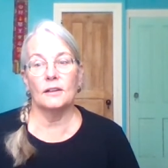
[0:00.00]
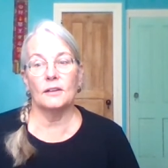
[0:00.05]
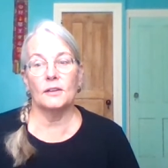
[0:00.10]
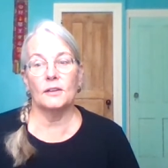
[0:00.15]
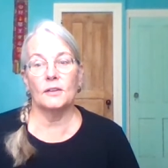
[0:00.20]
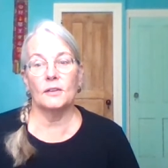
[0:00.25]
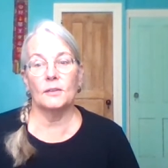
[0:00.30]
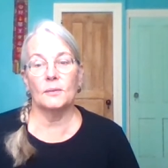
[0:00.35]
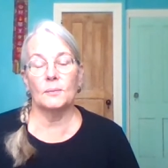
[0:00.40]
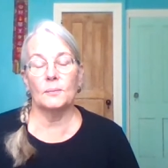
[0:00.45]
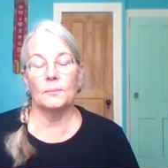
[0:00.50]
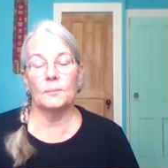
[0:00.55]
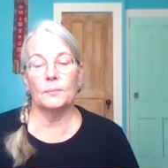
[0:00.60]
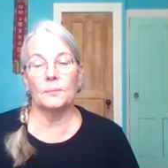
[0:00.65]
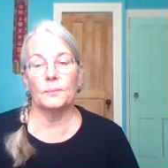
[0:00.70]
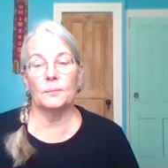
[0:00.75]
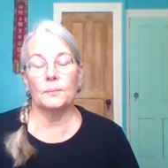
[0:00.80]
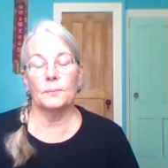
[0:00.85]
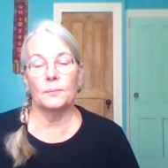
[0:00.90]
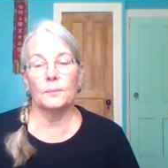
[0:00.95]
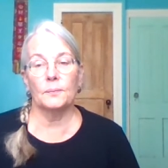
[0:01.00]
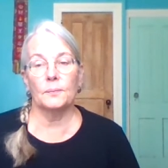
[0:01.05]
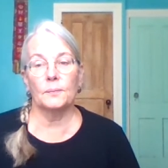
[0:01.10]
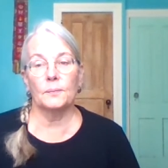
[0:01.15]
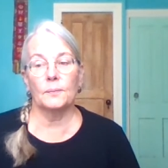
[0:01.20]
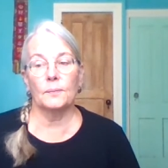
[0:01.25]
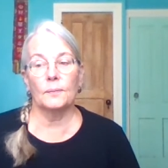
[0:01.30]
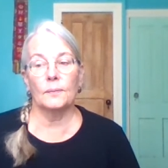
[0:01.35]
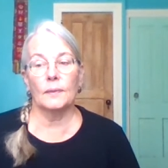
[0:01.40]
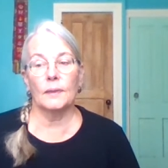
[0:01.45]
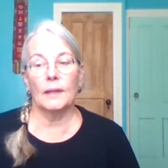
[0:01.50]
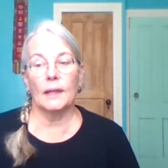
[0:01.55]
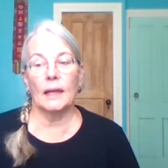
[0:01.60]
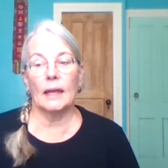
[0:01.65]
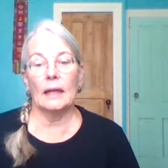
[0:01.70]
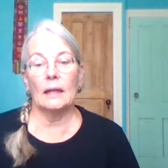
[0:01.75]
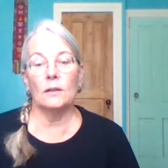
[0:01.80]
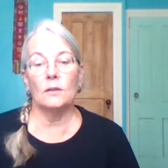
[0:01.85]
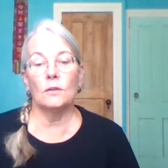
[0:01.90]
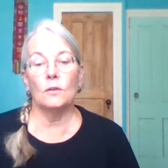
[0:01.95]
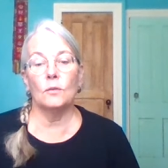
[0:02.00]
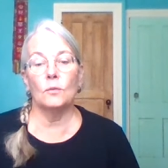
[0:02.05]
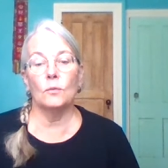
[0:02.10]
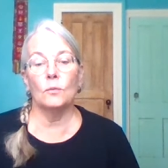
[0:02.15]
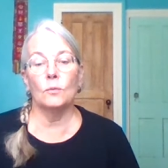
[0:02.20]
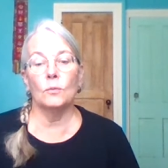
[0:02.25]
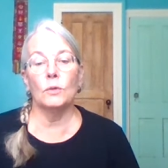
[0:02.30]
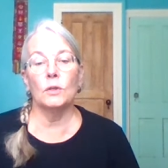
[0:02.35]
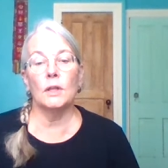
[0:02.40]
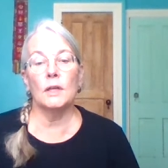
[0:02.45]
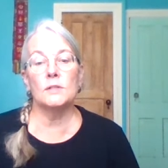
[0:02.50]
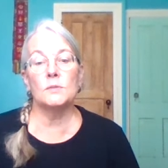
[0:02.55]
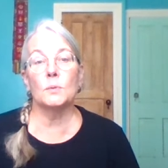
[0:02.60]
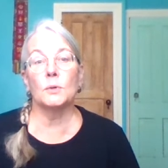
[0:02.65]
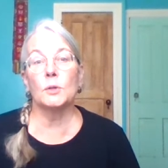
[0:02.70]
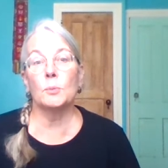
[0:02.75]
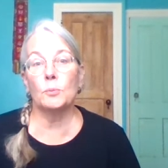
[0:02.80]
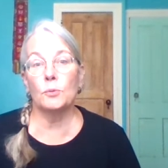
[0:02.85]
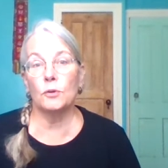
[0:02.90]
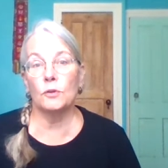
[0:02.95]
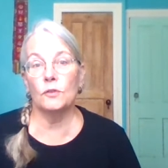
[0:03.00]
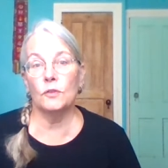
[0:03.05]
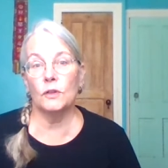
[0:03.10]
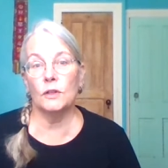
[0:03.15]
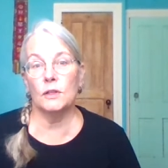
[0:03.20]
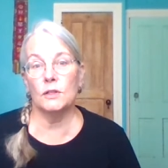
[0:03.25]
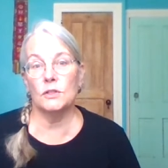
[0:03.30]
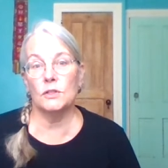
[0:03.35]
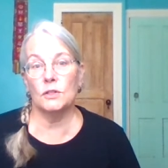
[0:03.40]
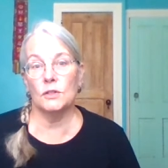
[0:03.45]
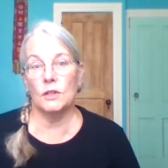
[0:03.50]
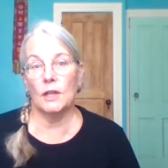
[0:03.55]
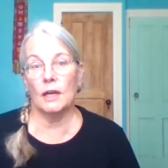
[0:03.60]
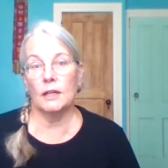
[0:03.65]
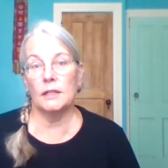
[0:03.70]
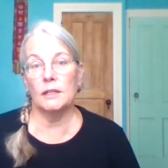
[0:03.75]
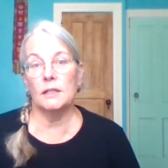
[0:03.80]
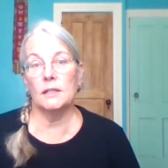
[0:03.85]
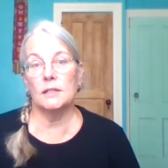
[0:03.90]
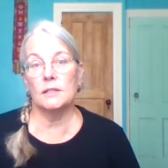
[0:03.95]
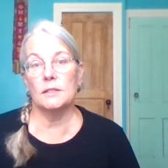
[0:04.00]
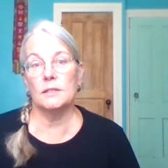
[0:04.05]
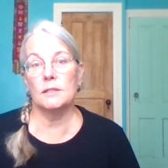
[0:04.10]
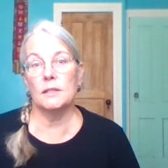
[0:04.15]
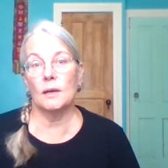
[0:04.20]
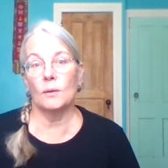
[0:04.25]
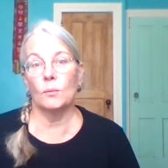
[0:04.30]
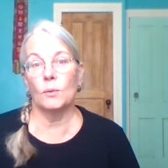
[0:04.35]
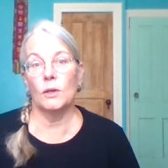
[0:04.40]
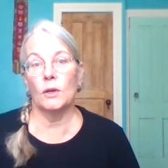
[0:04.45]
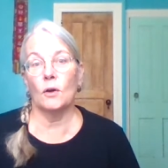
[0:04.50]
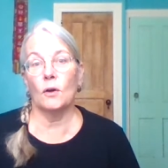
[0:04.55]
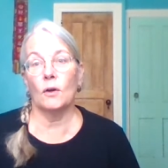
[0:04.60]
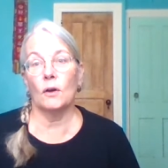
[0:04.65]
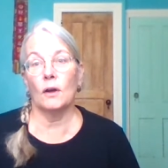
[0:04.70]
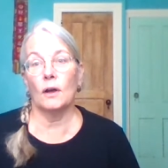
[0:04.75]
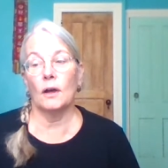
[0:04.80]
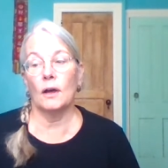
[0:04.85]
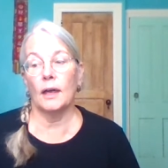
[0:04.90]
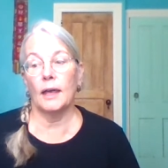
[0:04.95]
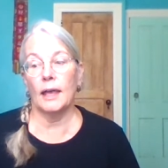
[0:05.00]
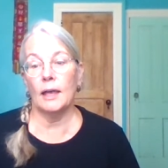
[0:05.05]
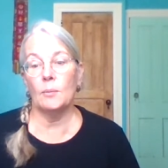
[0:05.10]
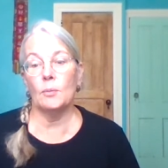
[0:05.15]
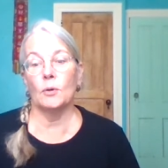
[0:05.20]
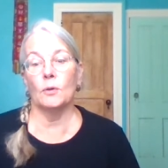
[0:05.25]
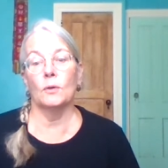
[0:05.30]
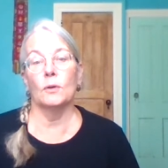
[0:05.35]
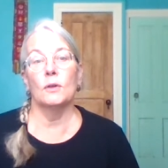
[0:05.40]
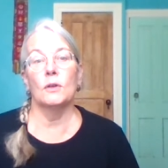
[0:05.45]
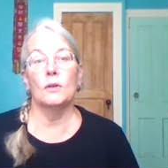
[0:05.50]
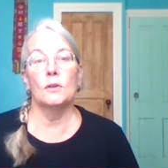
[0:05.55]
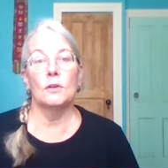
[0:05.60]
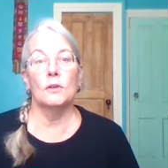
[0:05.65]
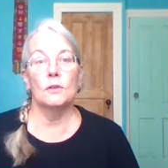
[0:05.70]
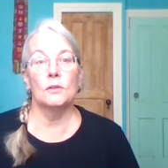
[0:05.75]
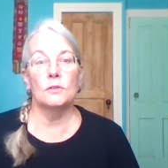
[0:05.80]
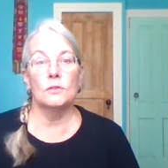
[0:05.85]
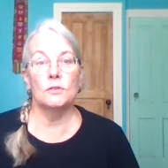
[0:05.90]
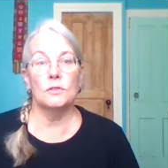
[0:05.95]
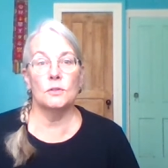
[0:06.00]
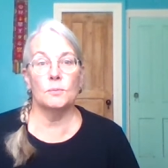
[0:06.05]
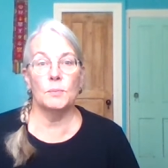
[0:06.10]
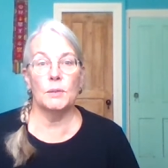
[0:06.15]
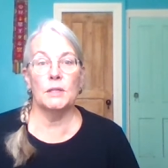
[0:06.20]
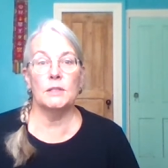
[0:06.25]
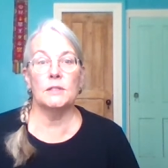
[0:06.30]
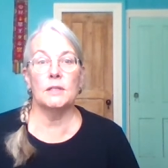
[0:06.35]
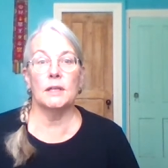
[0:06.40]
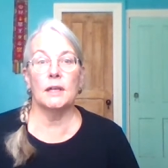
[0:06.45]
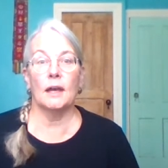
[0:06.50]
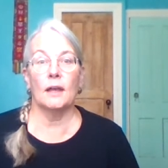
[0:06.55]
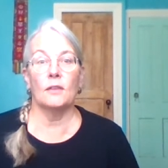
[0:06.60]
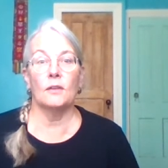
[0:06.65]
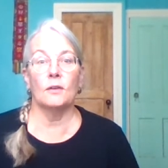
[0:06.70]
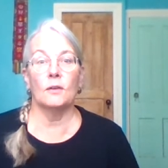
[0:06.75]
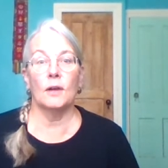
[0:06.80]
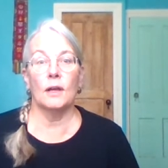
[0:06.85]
Um, and realize what a privilege that is, that we are able to be together